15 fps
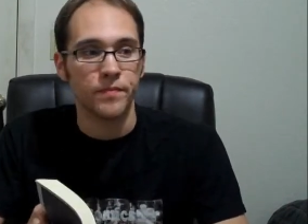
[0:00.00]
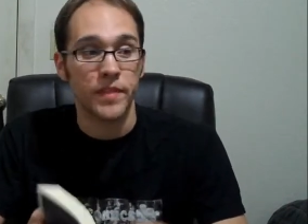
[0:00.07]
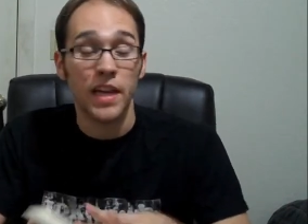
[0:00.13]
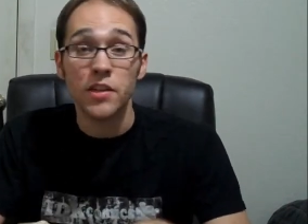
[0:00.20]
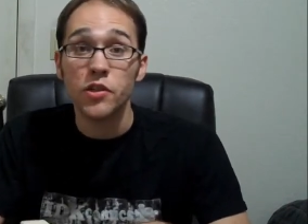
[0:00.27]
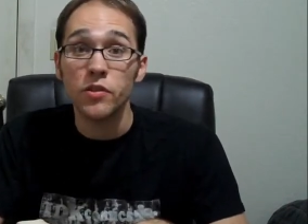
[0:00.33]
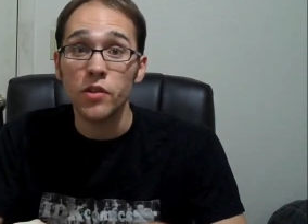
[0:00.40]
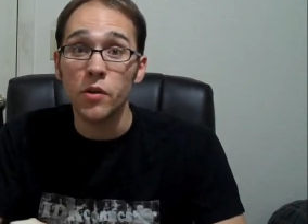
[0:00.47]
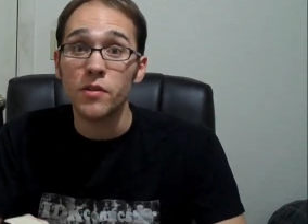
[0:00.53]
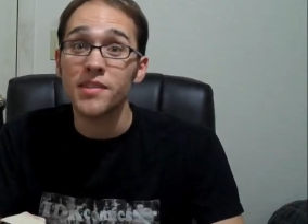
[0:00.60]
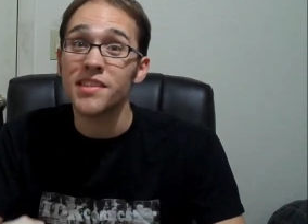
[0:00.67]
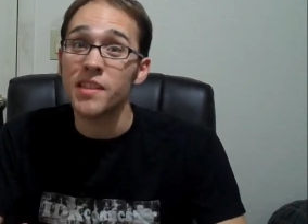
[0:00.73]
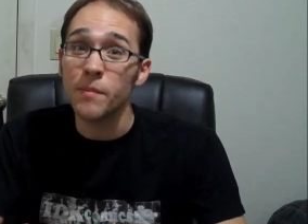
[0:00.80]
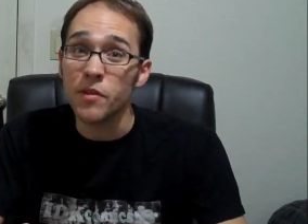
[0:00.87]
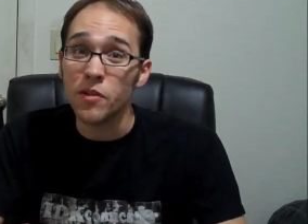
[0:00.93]
as you'll notice,
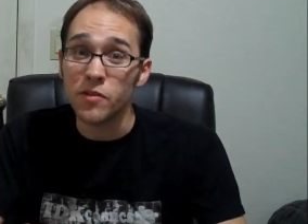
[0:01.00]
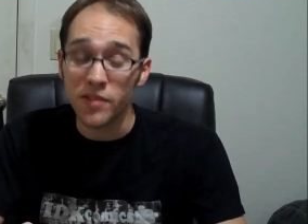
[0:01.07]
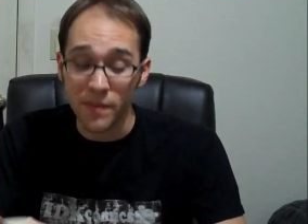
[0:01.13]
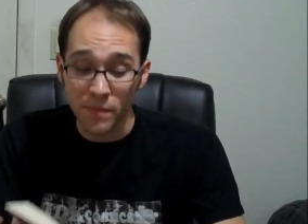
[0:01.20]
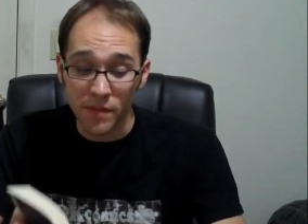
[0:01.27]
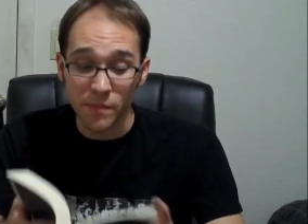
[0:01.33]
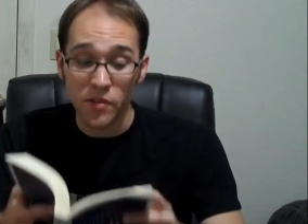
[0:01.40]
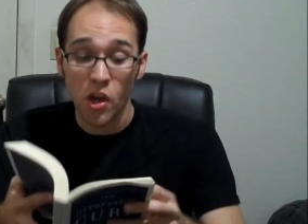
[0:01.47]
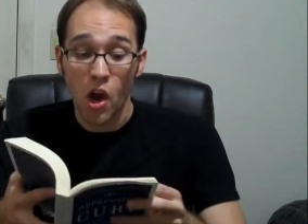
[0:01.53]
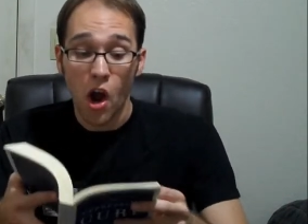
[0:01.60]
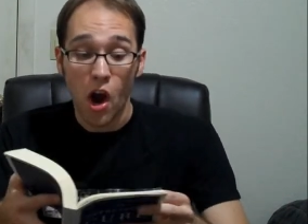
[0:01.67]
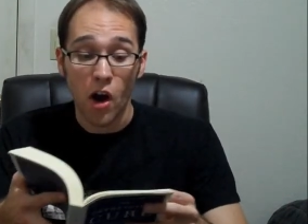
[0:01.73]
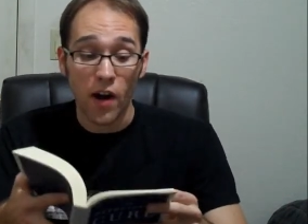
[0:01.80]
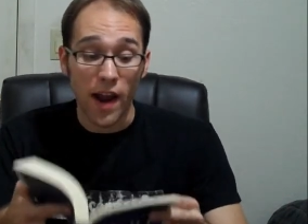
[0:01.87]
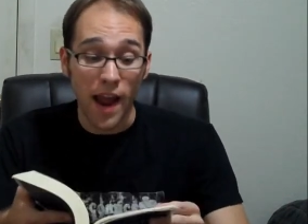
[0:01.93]
some of those symptoms
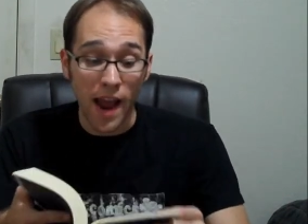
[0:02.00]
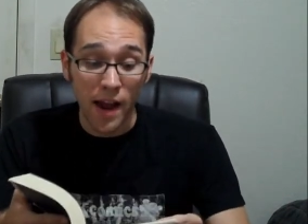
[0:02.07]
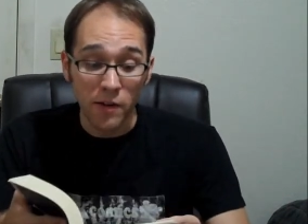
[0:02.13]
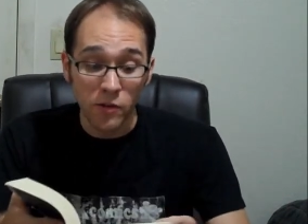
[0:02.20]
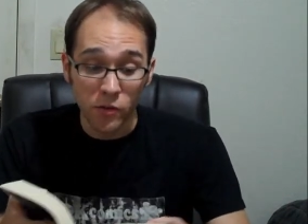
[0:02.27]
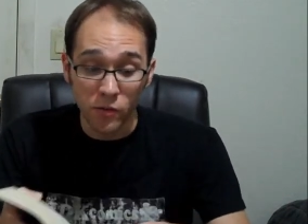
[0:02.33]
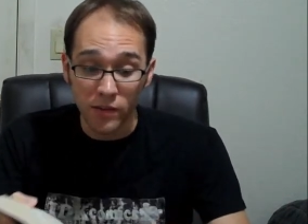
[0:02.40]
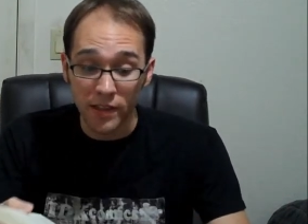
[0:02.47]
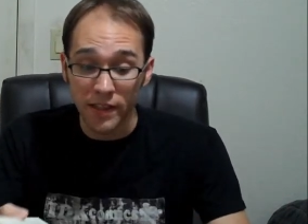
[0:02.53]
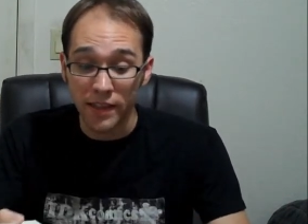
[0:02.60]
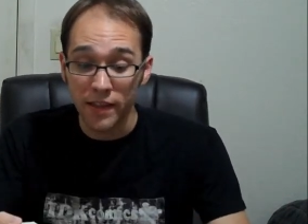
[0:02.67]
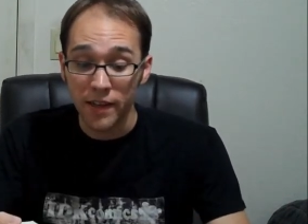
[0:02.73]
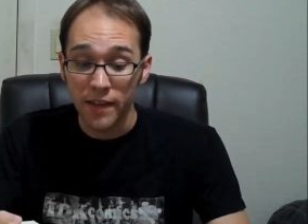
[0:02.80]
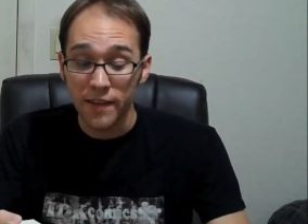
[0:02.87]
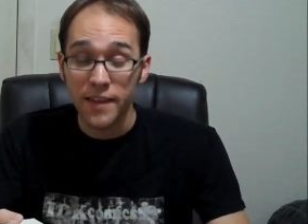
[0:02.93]
are actually
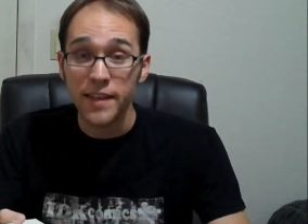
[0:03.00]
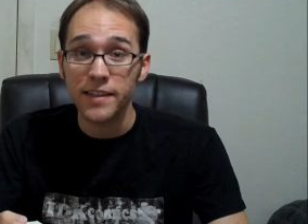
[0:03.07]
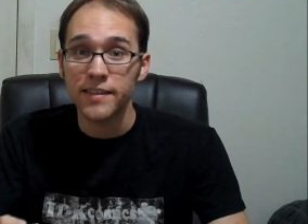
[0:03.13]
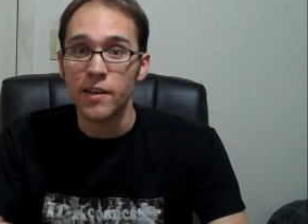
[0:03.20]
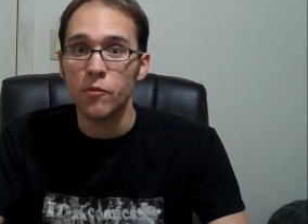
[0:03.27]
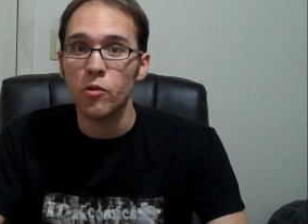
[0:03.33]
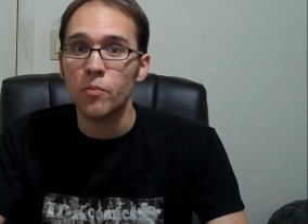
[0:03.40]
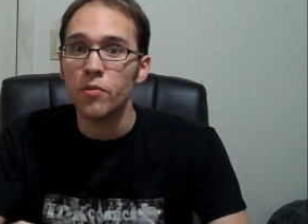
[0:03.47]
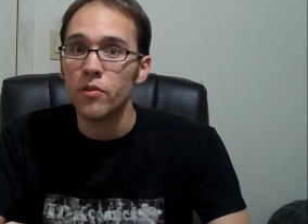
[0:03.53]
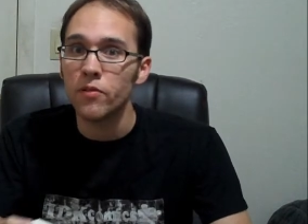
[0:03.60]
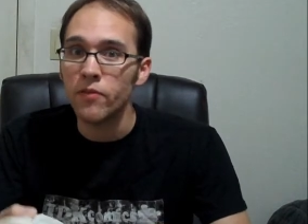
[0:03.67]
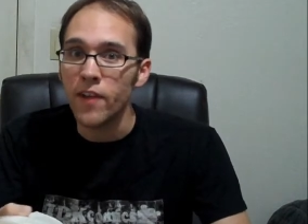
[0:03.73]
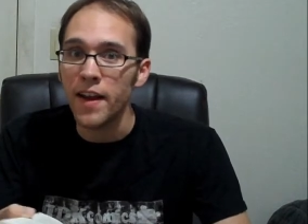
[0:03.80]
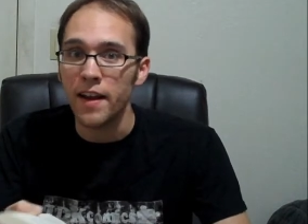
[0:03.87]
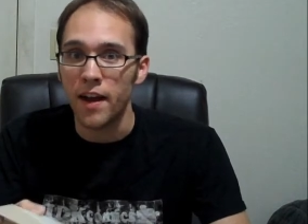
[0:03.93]
things that will
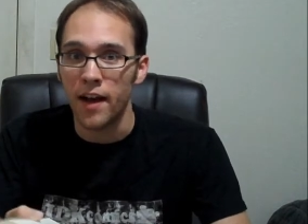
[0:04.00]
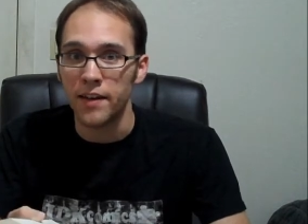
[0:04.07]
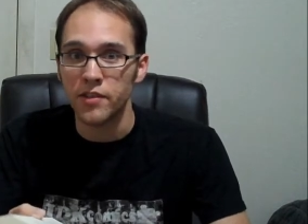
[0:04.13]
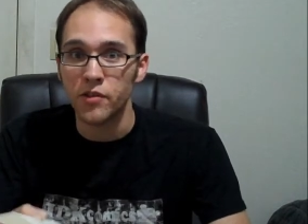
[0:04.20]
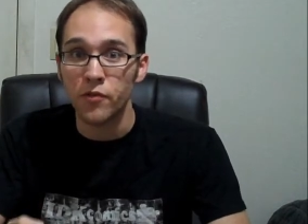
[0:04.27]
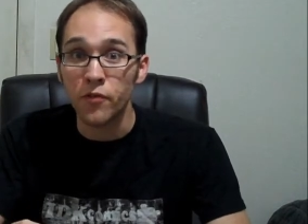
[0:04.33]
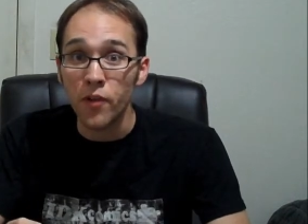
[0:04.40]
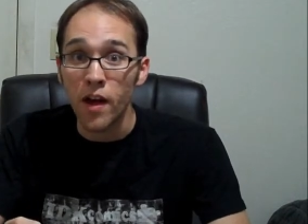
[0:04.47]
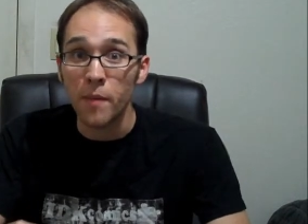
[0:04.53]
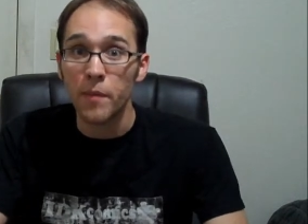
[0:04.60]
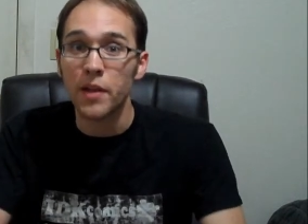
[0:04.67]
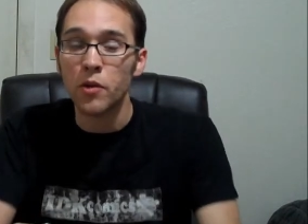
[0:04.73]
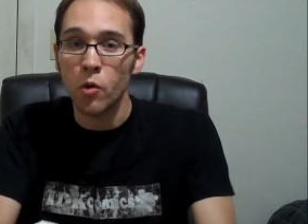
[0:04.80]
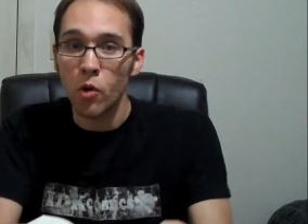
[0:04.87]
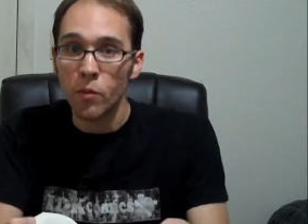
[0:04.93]
prevent us from
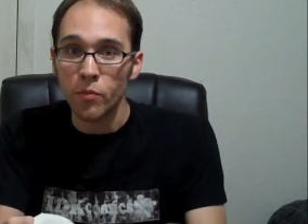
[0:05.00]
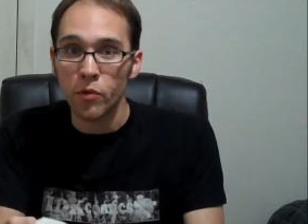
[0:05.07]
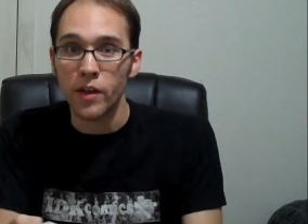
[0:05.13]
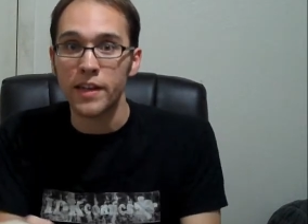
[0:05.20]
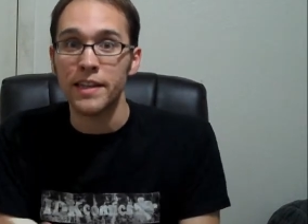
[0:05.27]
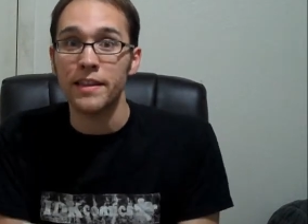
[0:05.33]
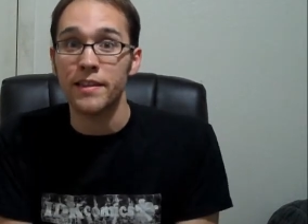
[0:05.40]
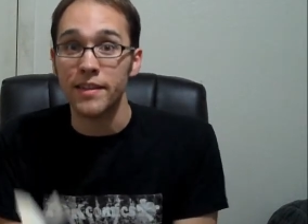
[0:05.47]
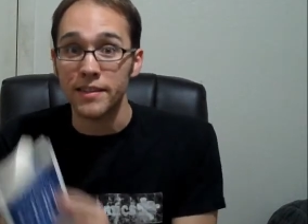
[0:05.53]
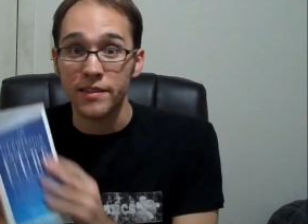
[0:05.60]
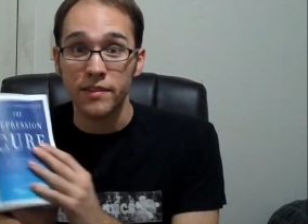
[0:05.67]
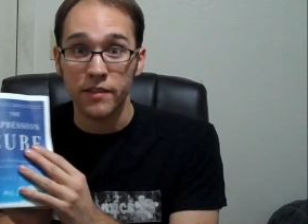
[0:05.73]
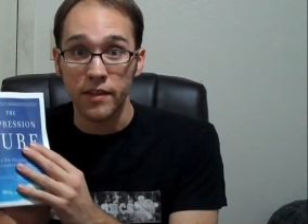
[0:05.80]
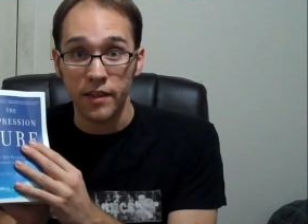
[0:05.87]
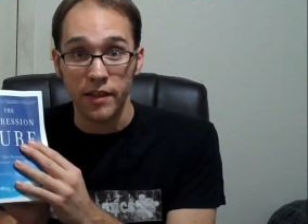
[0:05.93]
incorporating this
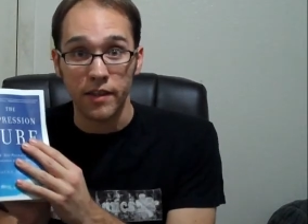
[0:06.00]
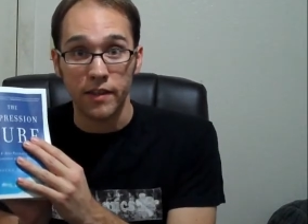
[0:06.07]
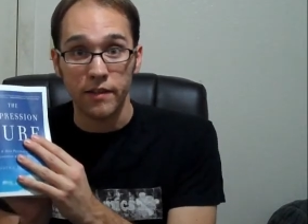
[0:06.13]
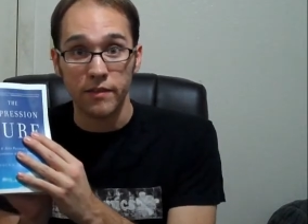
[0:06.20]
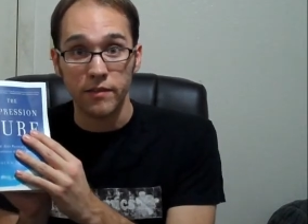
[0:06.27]
the